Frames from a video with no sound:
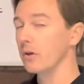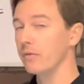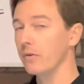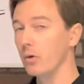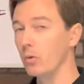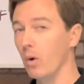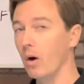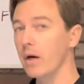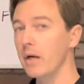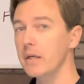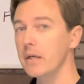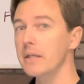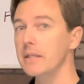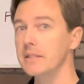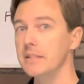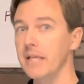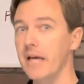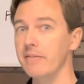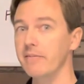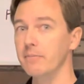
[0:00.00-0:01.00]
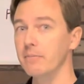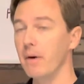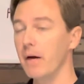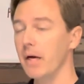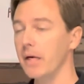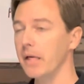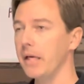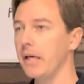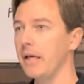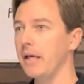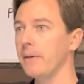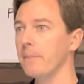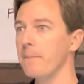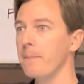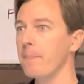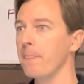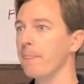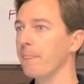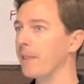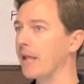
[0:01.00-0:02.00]
if you wanted to save money
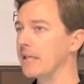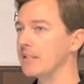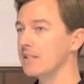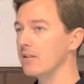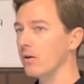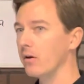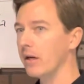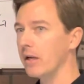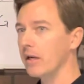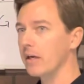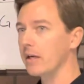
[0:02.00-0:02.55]
and still get a